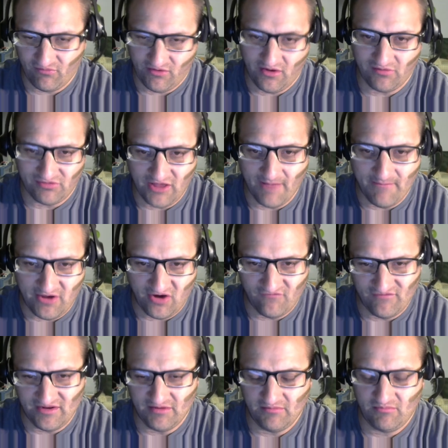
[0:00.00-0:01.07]
a lot better
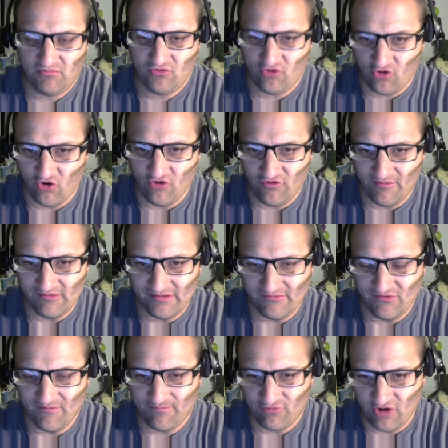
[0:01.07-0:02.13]
than current
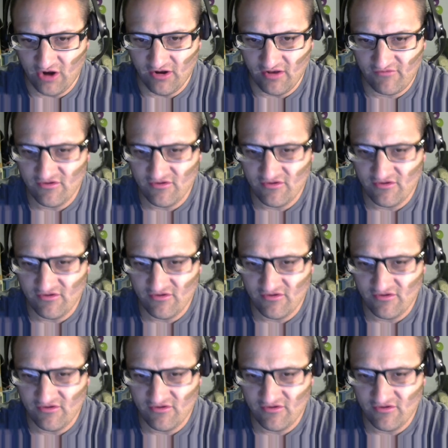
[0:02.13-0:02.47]
WWE product.